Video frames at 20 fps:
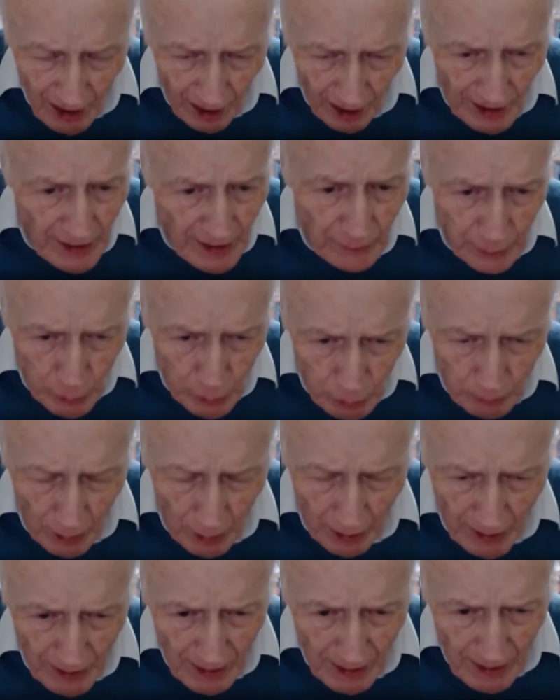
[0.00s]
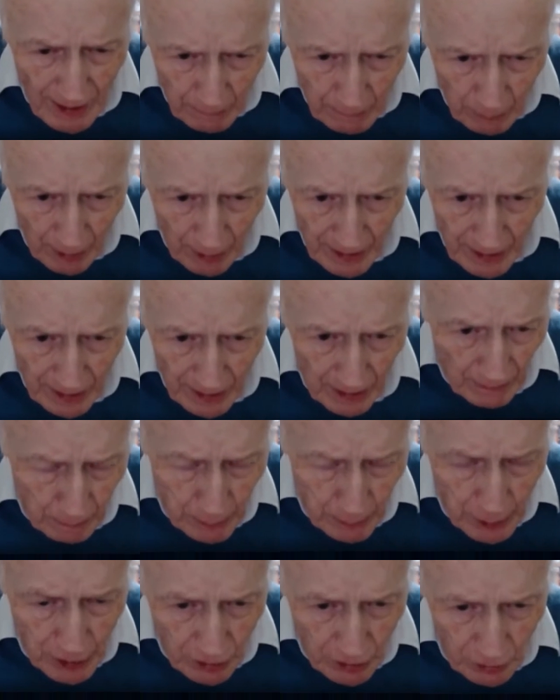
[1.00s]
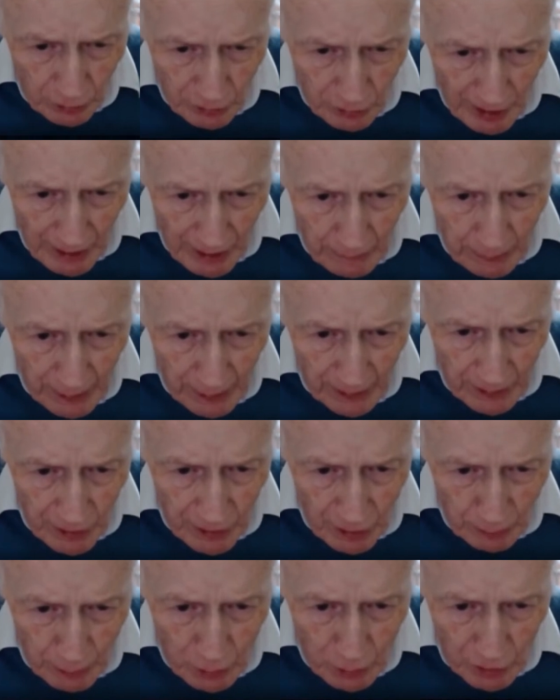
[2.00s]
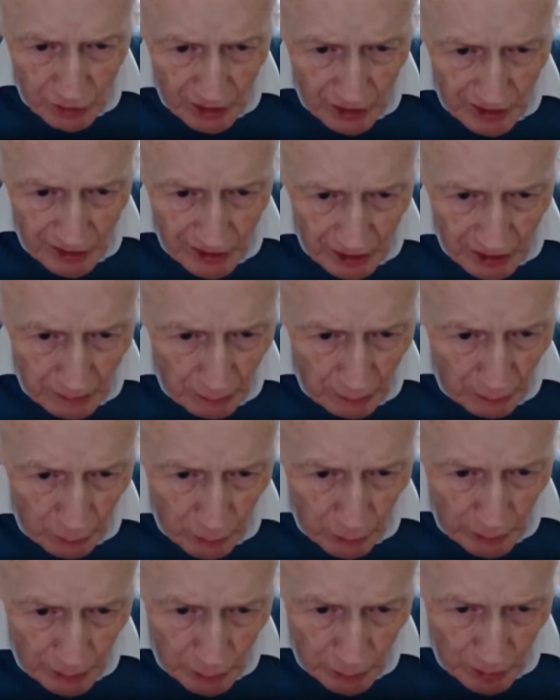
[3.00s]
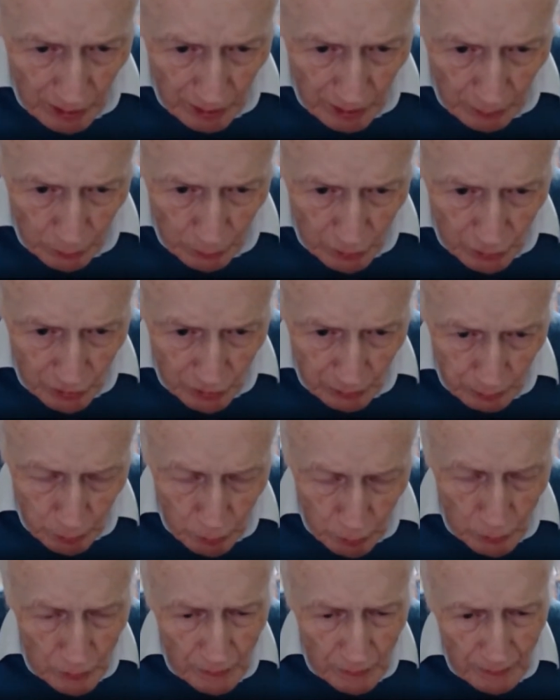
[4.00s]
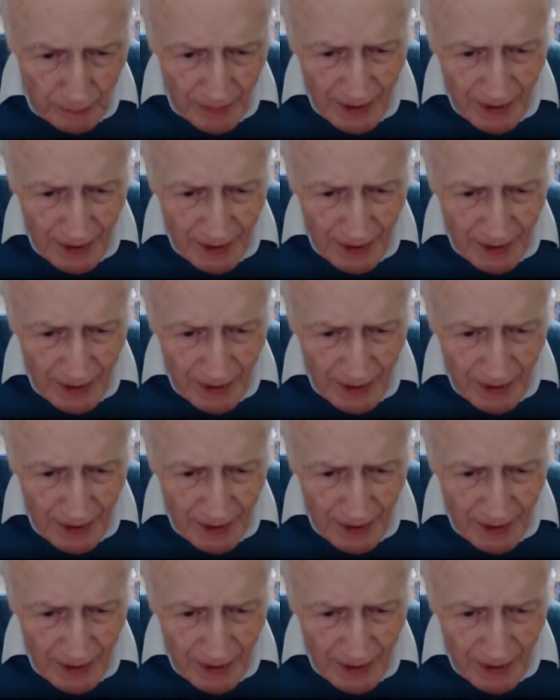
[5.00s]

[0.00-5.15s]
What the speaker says: I never knew my paternal grandparents because they died before I was born.